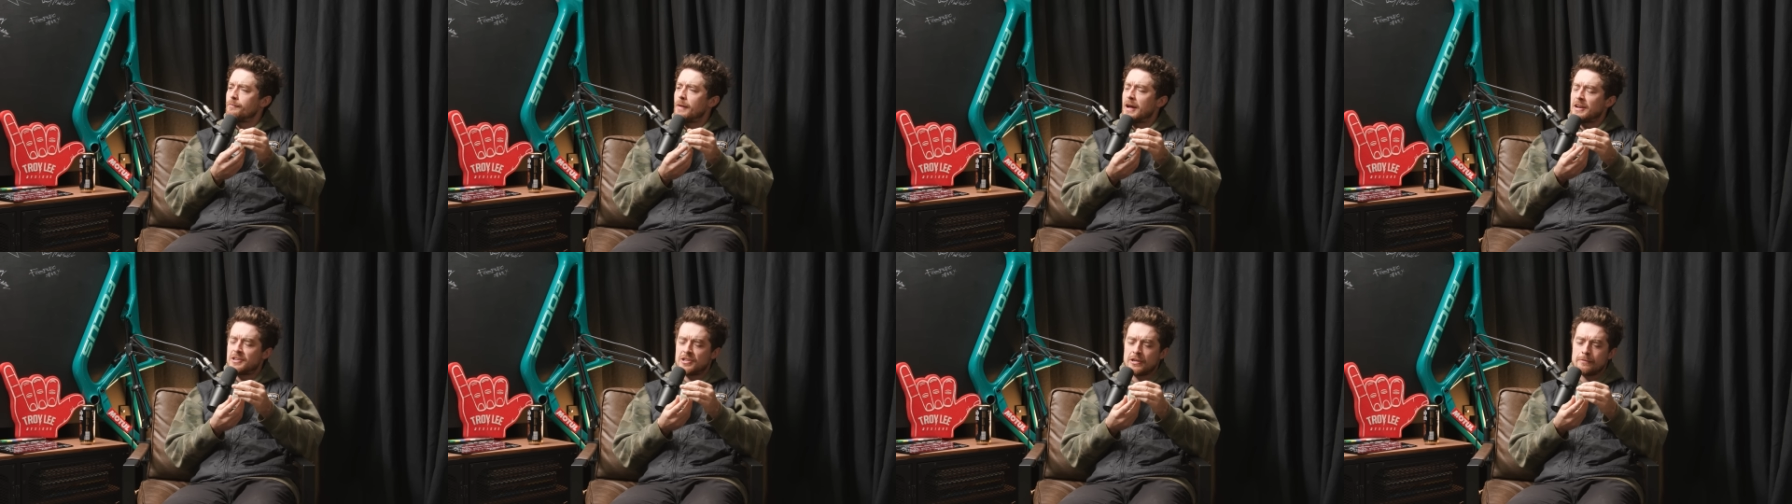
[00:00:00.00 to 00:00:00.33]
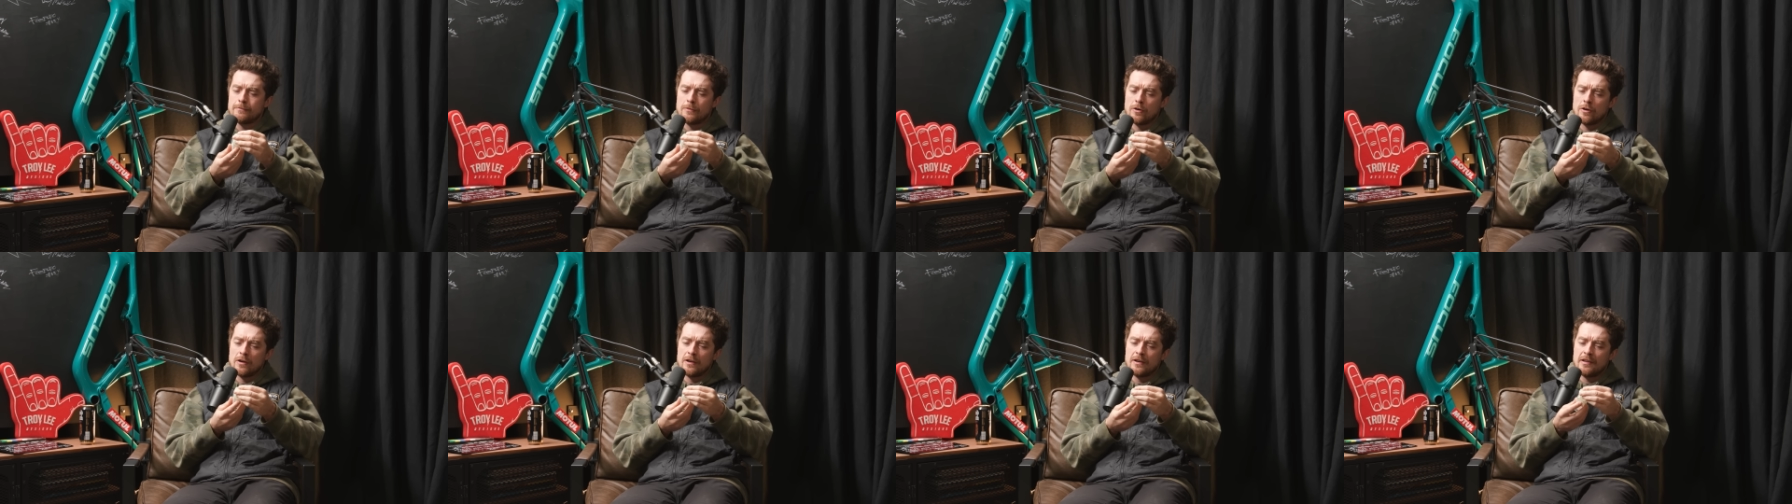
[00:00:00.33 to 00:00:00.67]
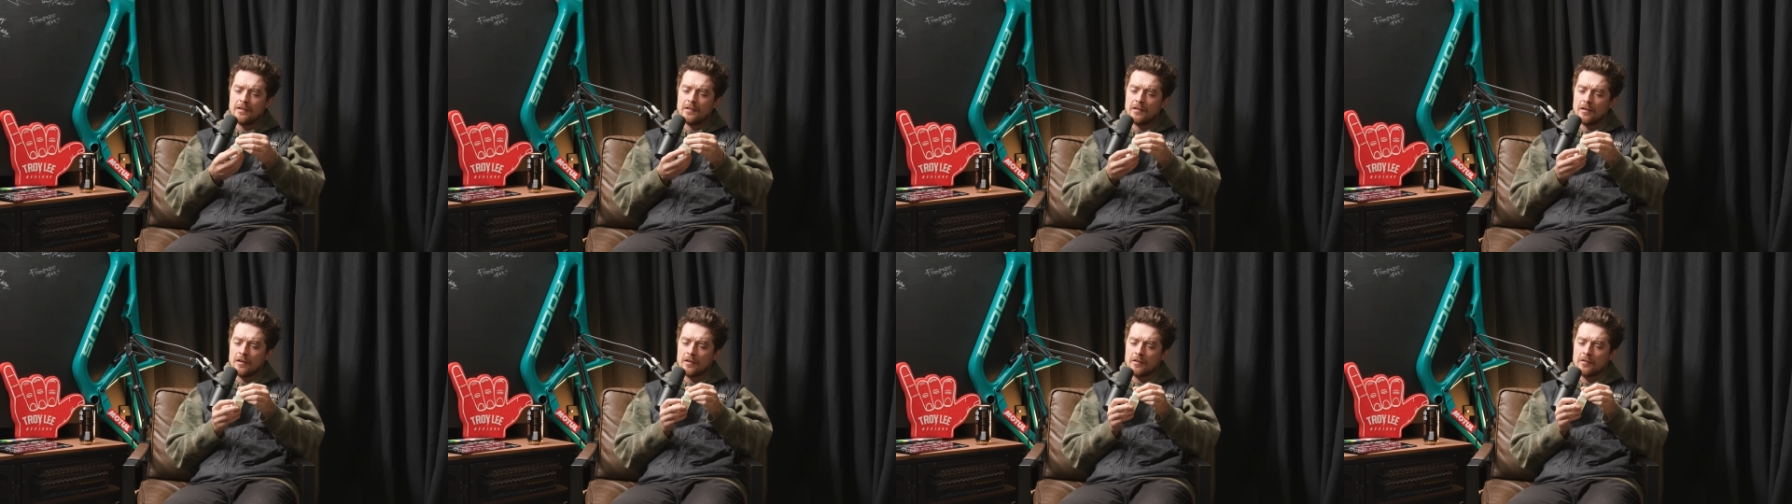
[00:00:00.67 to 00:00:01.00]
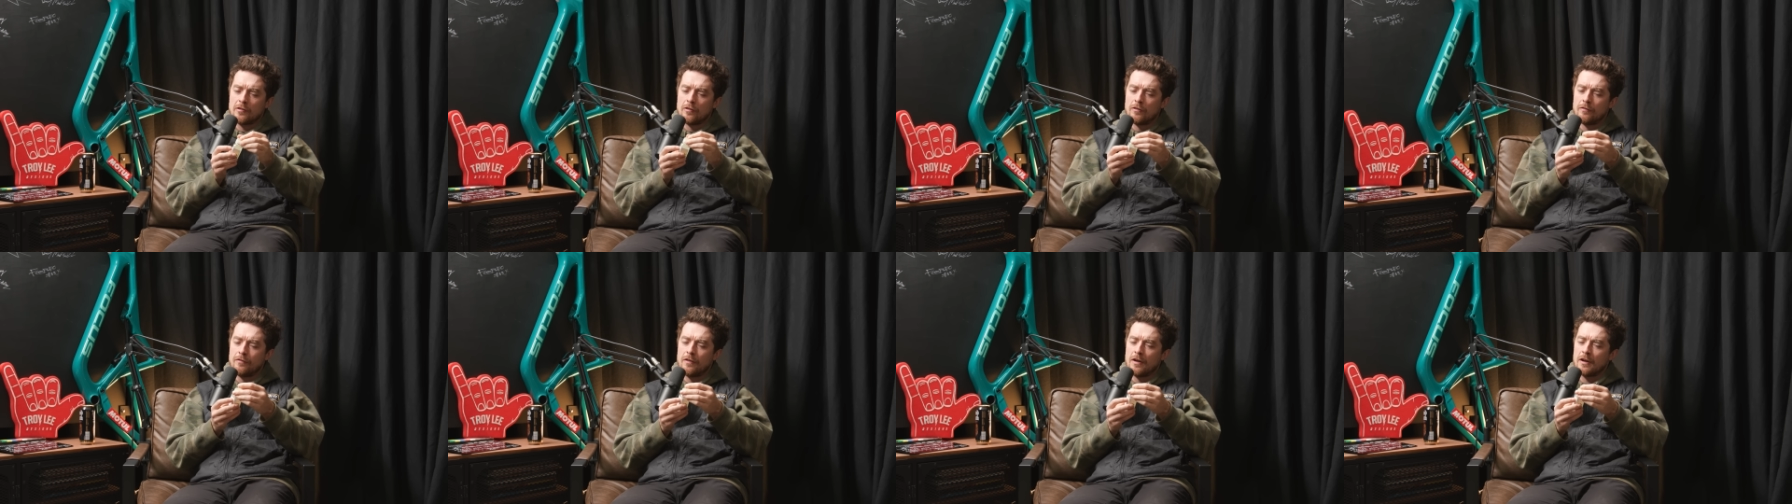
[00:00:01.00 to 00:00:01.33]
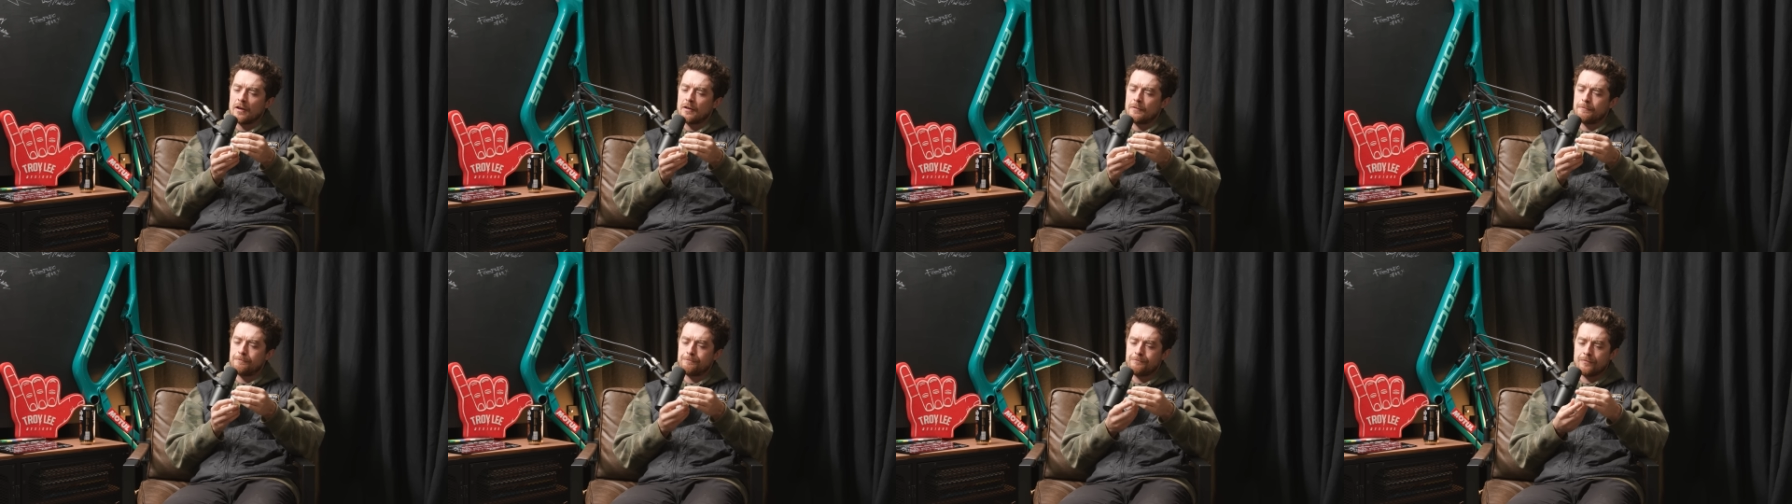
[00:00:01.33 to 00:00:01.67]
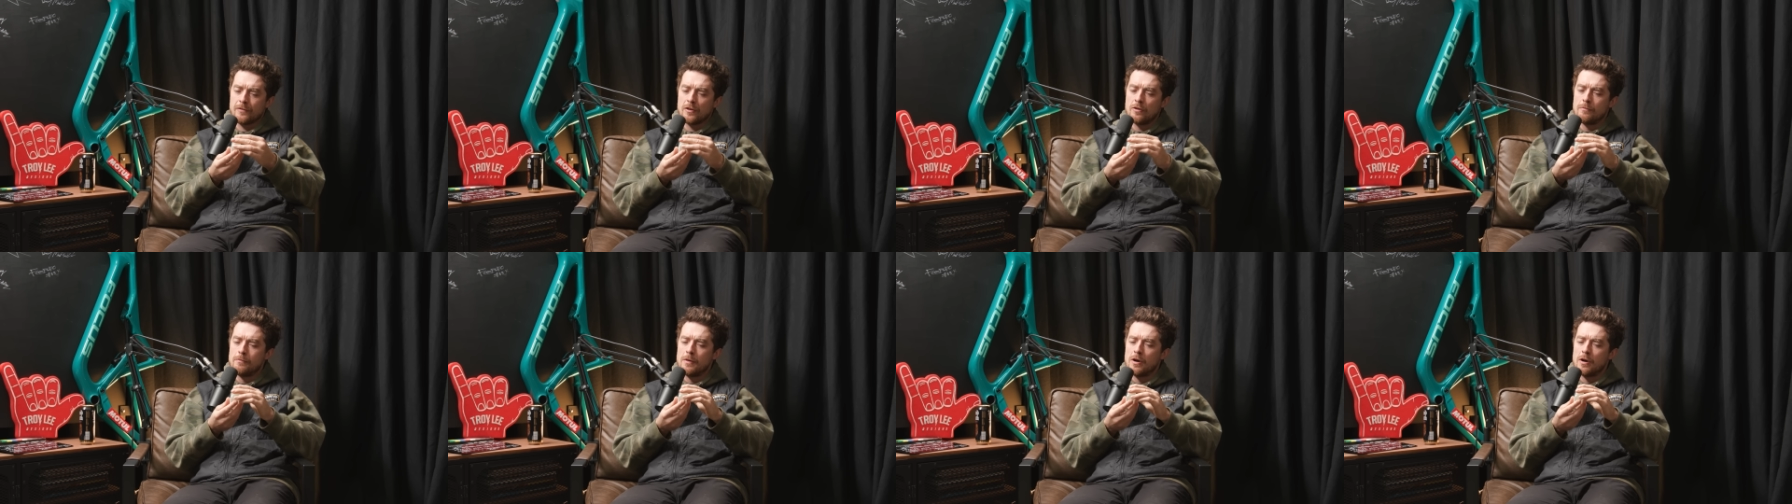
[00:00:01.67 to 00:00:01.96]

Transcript: Magic Mind is like sort of like your